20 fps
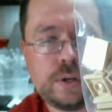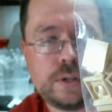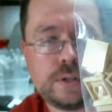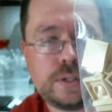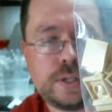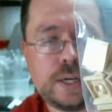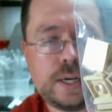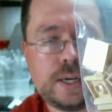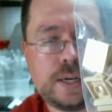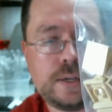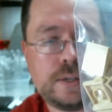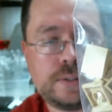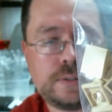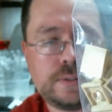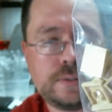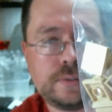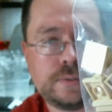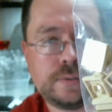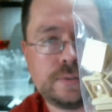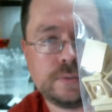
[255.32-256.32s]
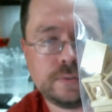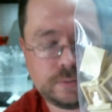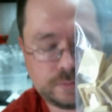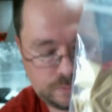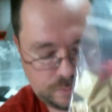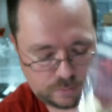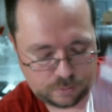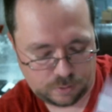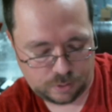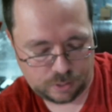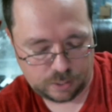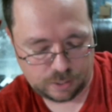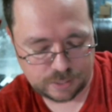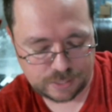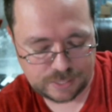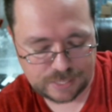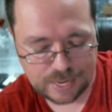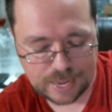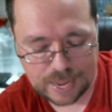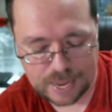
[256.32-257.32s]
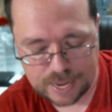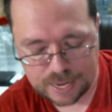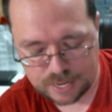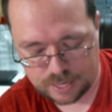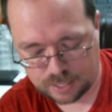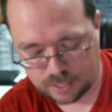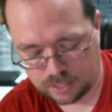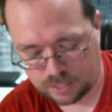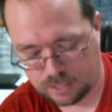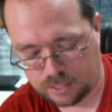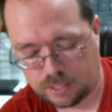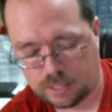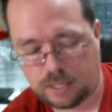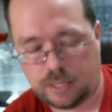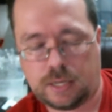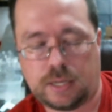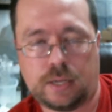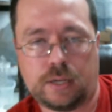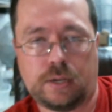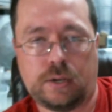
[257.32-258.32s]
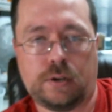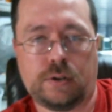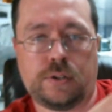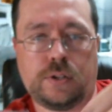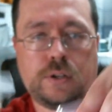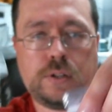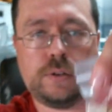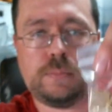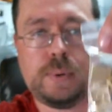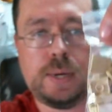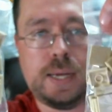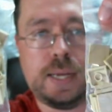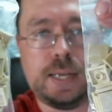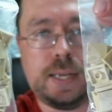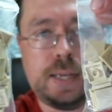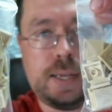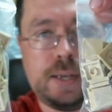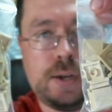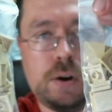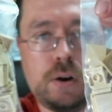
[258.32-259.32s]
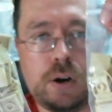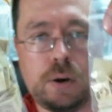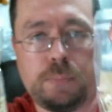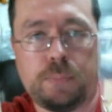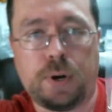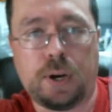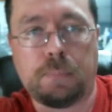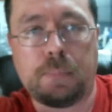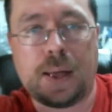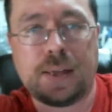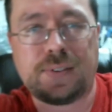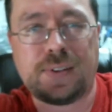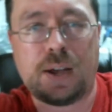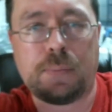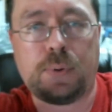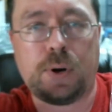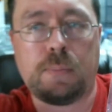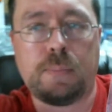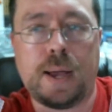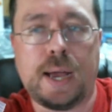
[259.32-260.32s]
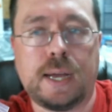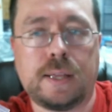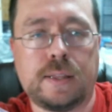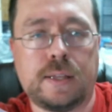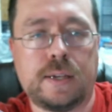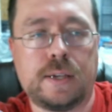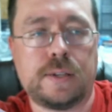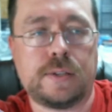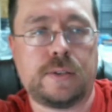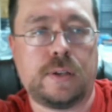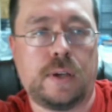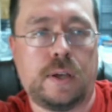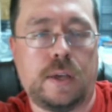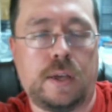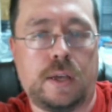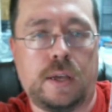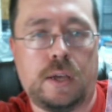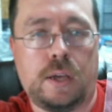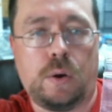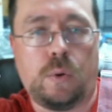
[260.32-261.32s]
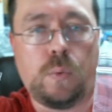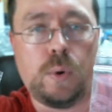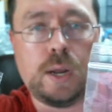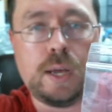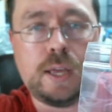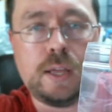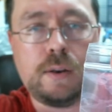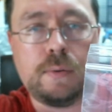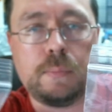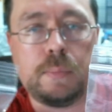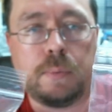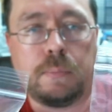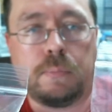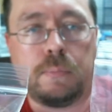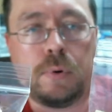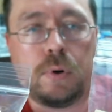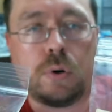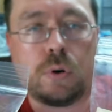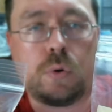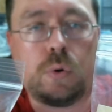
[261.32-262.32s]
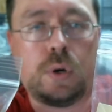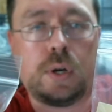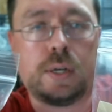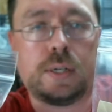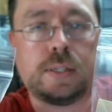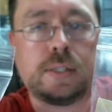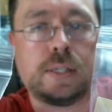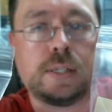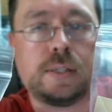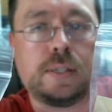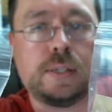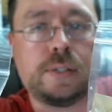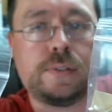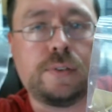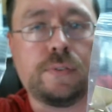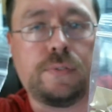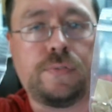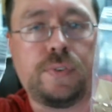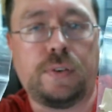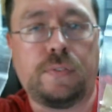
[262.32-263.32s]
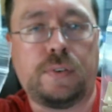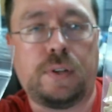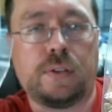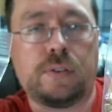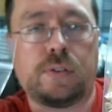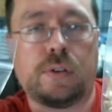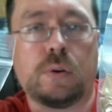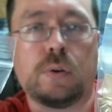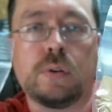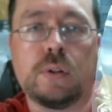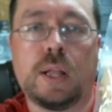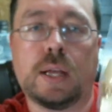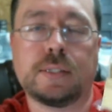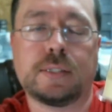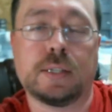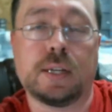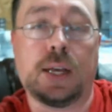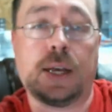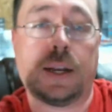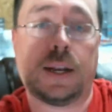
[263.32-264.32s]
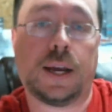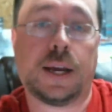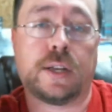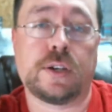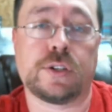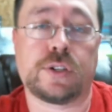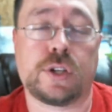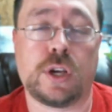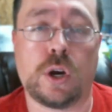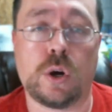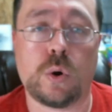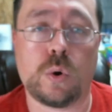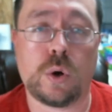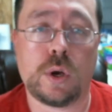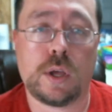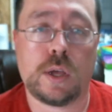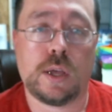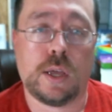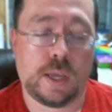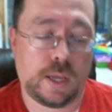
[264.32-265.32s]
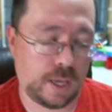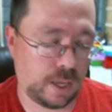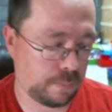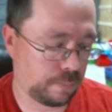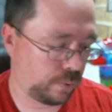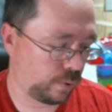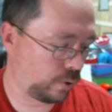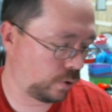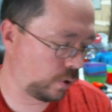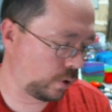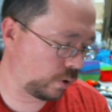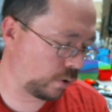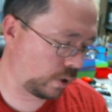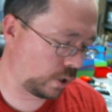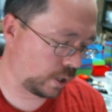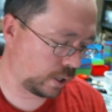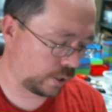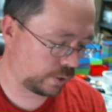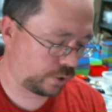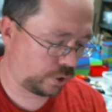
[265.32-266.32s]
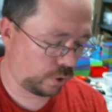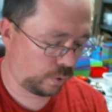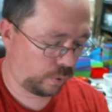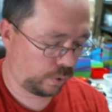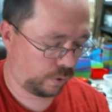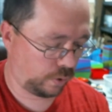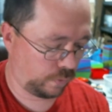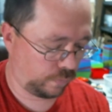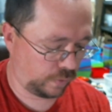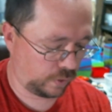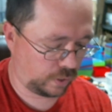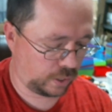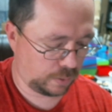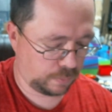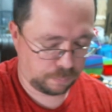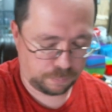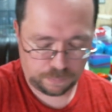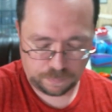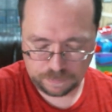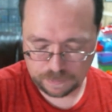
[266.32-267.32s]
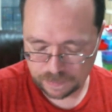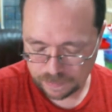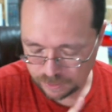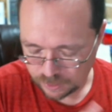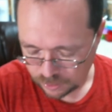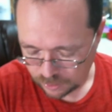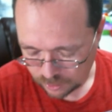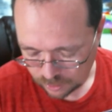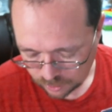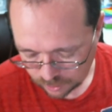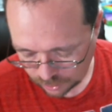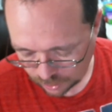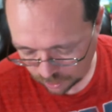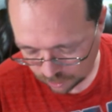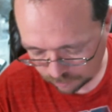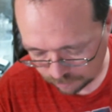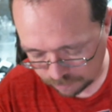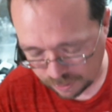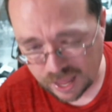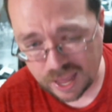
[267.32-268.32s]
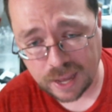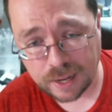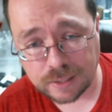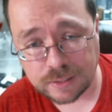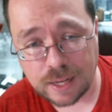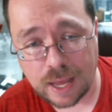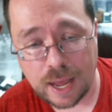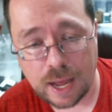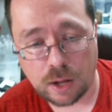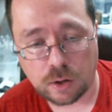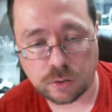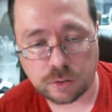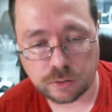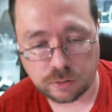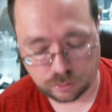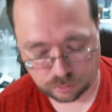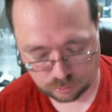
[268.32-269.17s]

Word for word: tiles in tan. Here's the other bag. I already pre-bagged. See, I pre-bagged these when I get them in bulk quantities like this of fifty. So, like tonight, I can just go and pull uh, two fifty-count bags out.